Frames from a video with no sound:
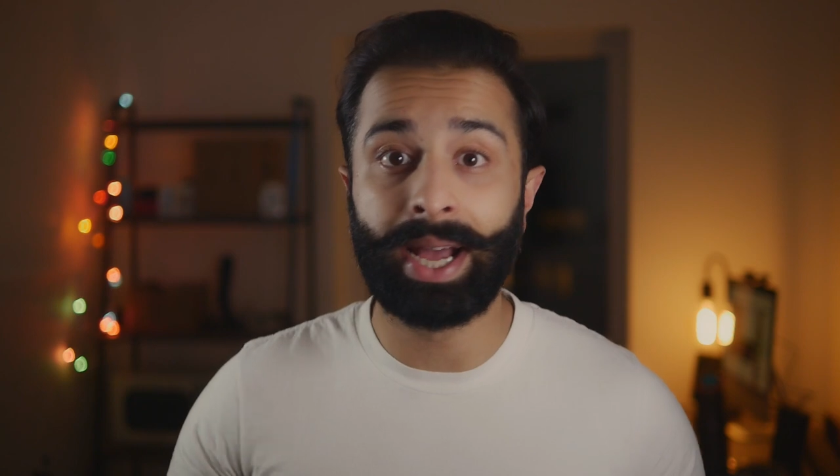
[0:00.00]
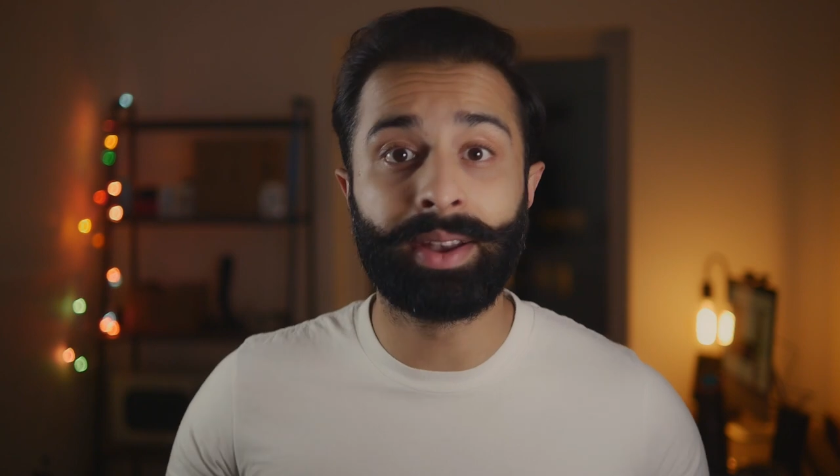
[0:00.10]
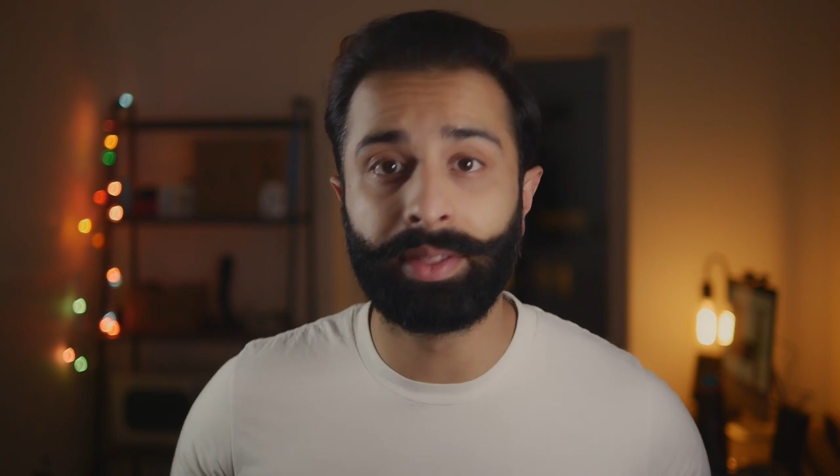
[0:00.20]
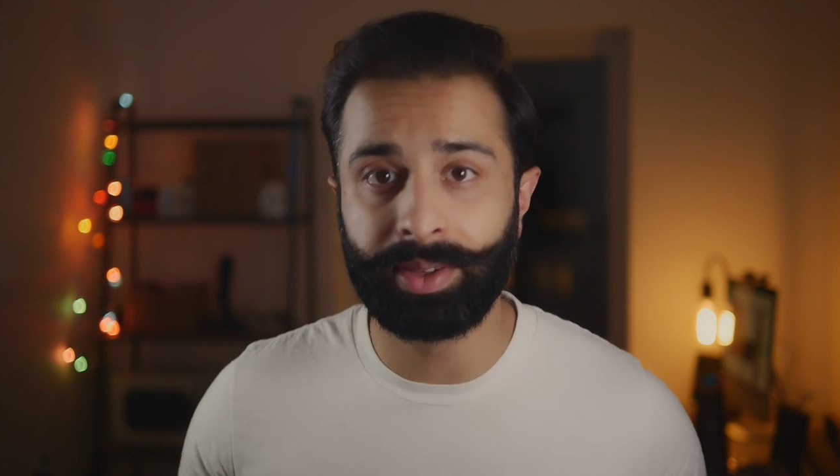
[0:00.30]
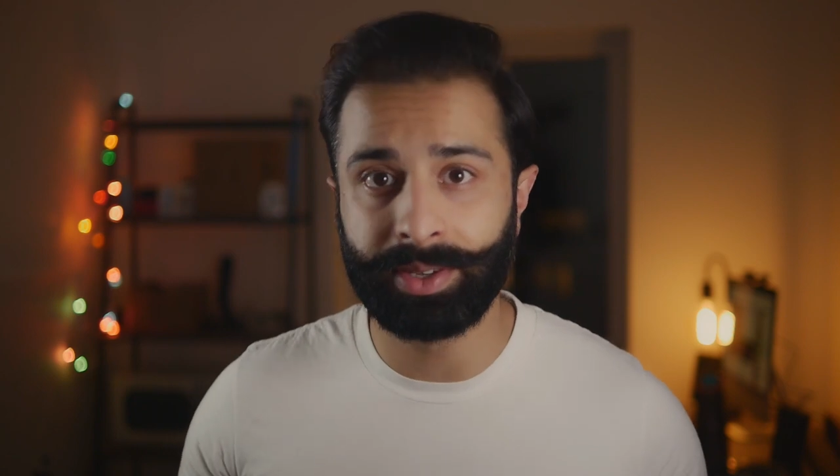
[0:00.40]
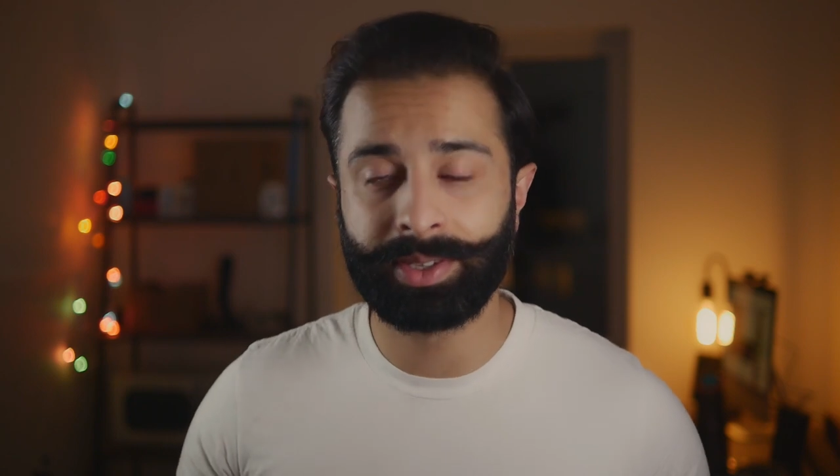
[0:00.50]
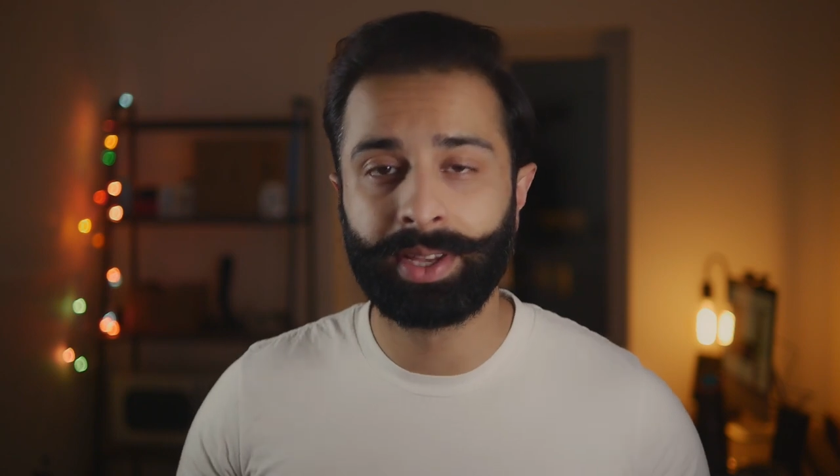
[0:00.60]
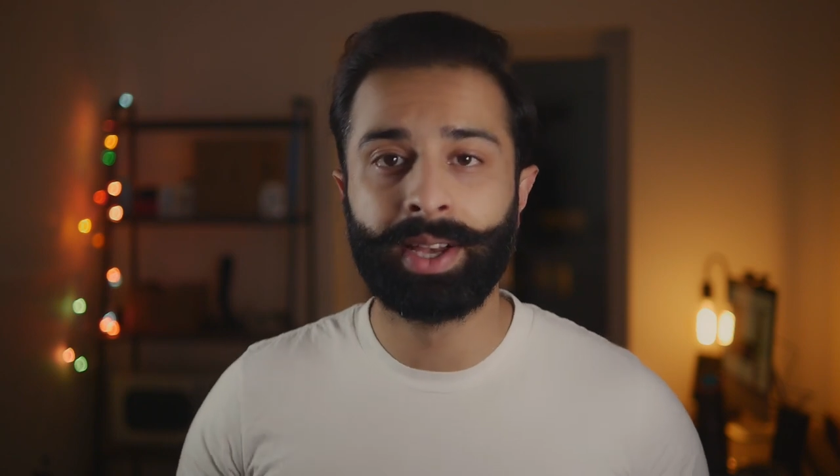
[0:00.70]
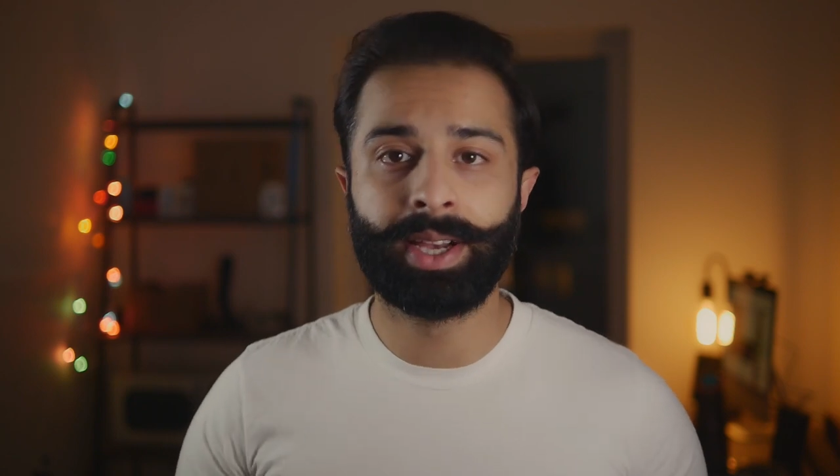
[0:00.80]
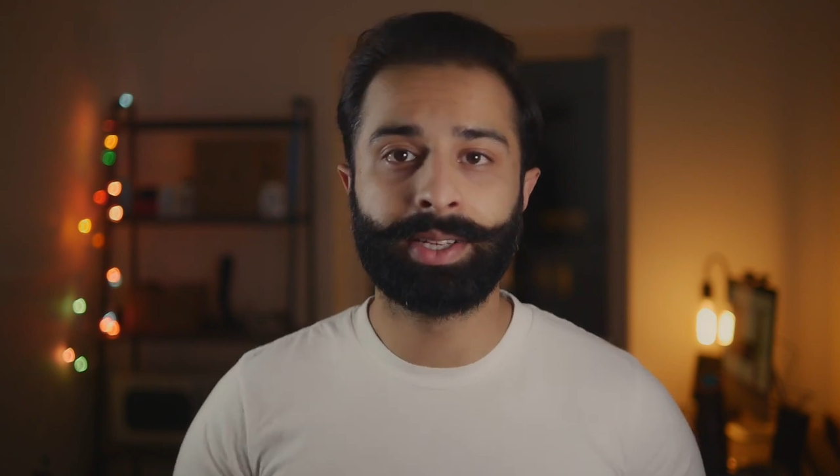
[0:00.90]
and
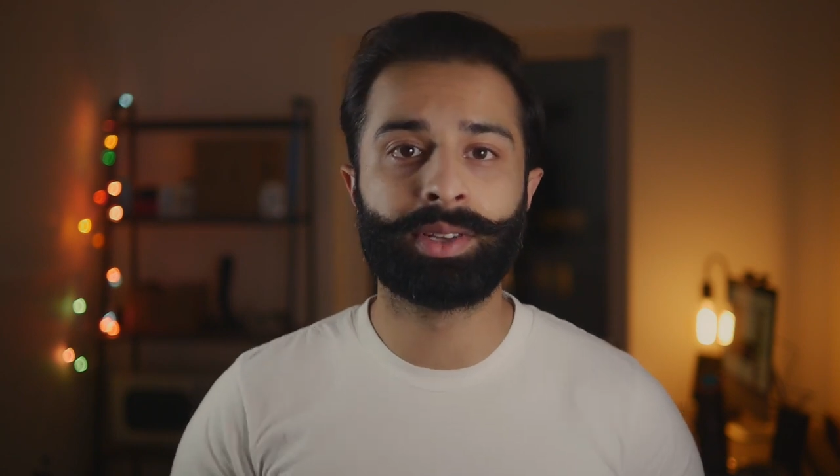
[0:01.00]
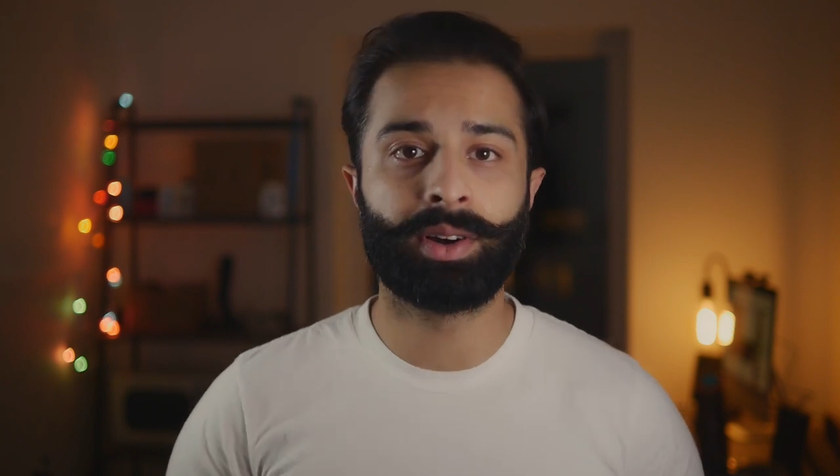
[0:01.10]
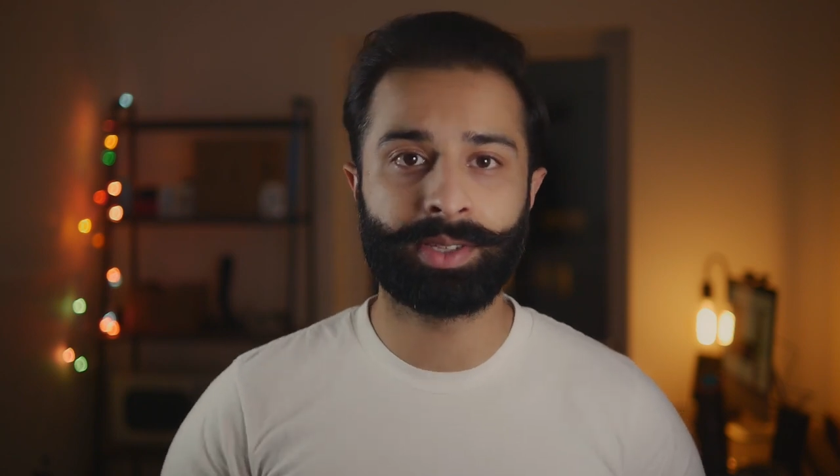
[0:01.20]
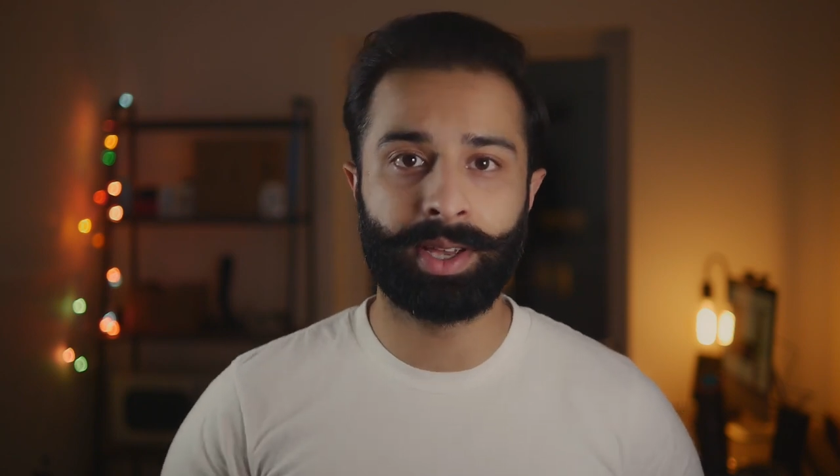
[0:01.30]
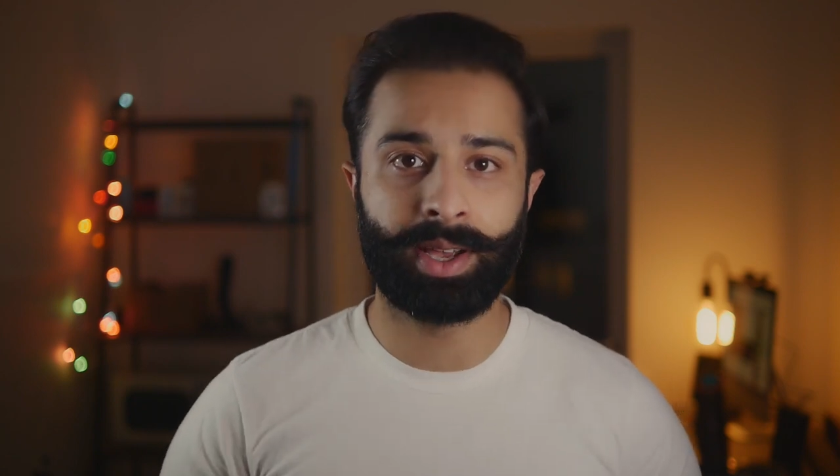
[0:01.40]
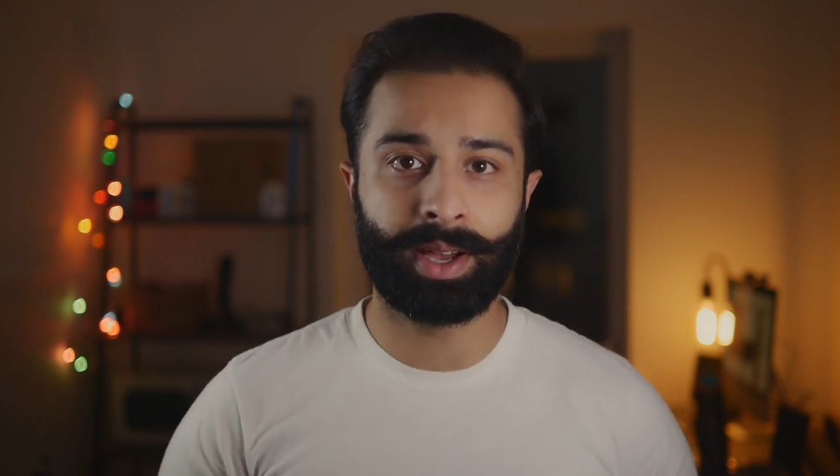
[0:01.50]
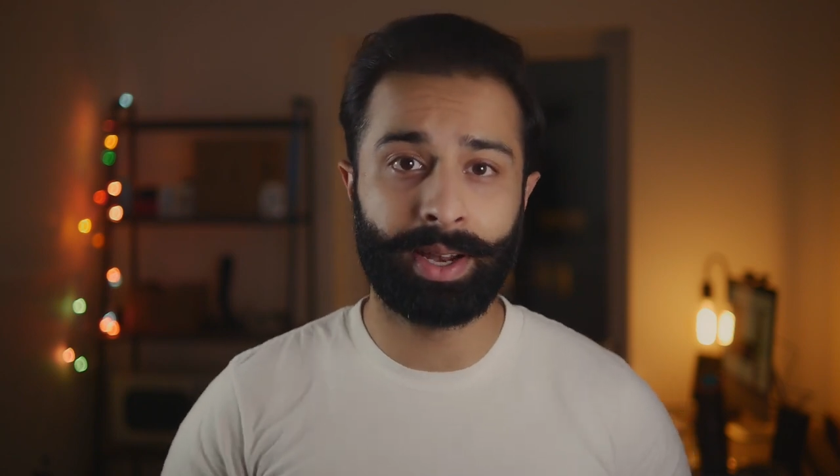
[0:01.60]
others is toxic.